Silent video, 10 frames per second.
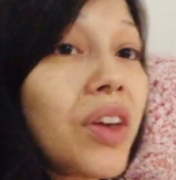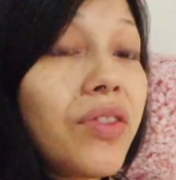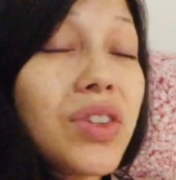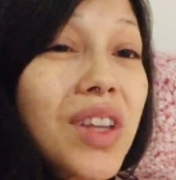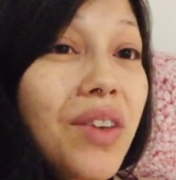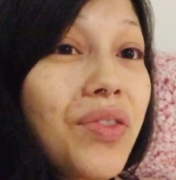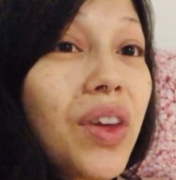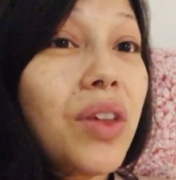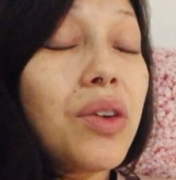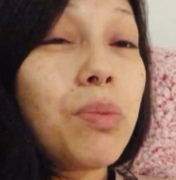it feels like a
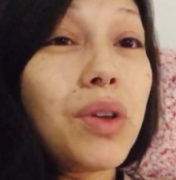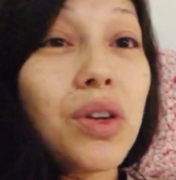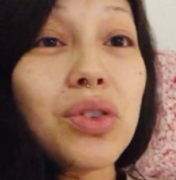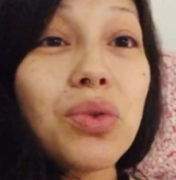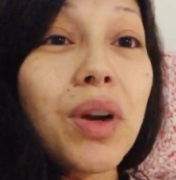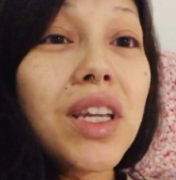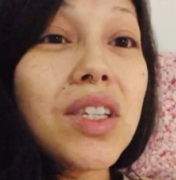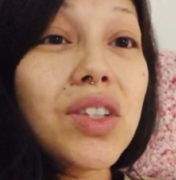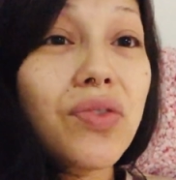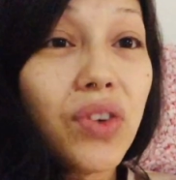failure, but your
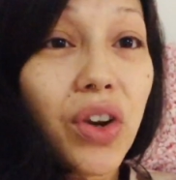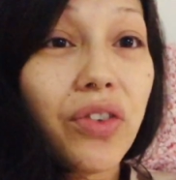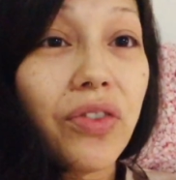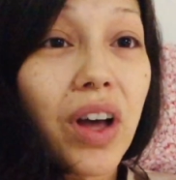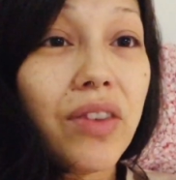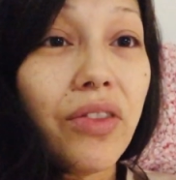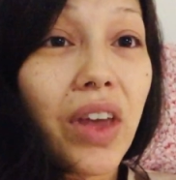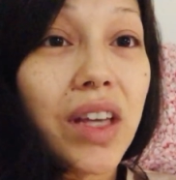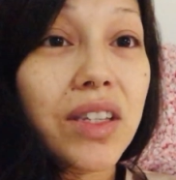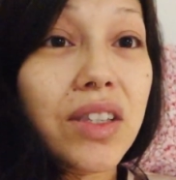20s is for your fun
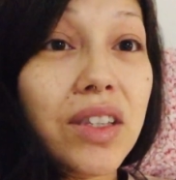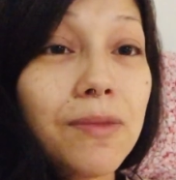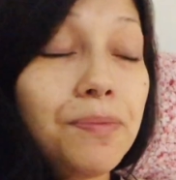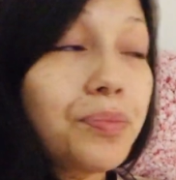phase.